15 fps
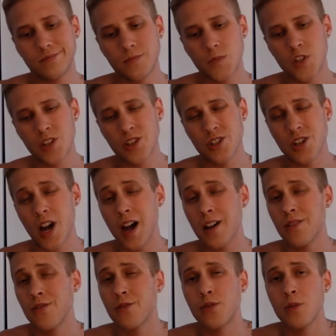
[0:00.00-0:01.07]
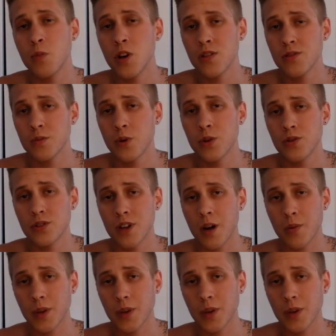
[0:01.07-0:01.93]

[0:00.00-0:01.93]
just shy of 3 months post-op.